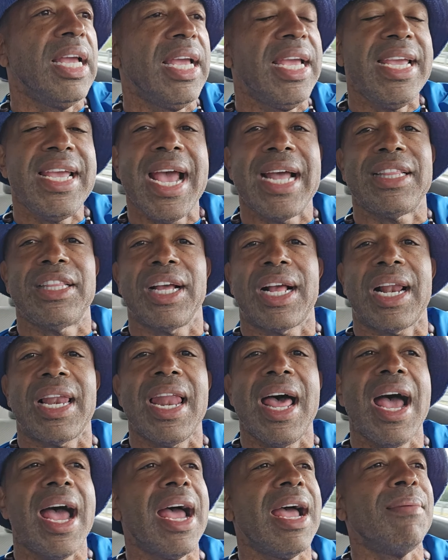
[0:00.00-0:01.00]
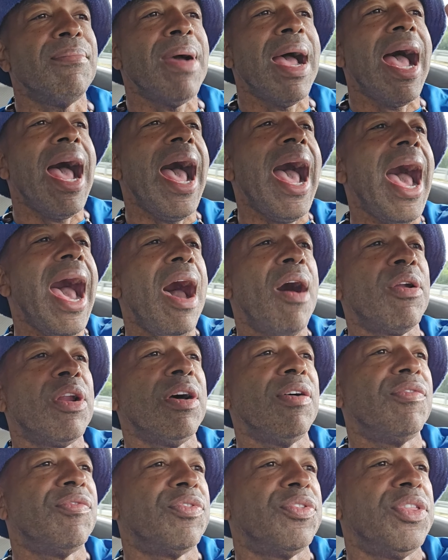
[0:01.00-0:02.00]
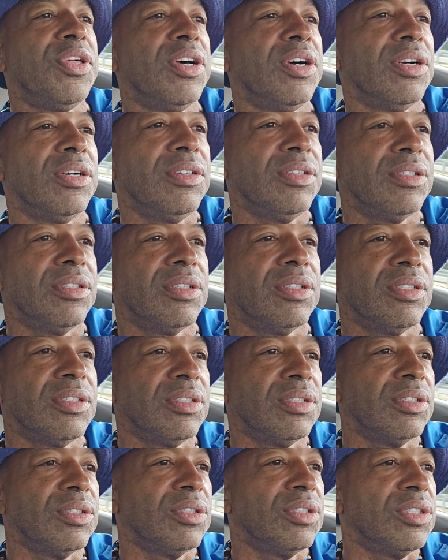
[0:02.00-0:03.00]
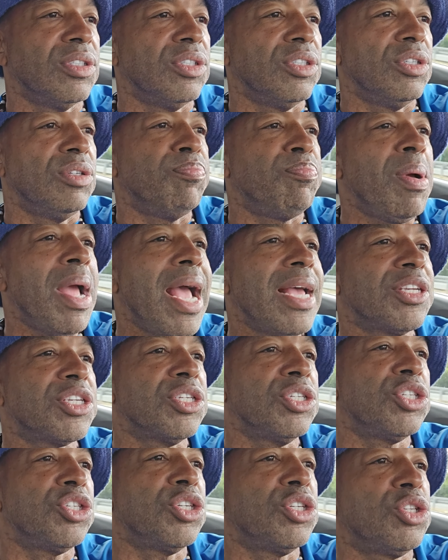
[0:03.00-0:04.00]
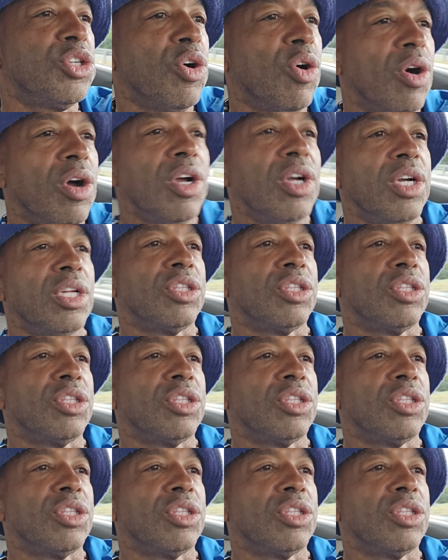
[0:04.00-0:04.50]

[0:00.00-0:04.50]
He had to climb out of the passenger door.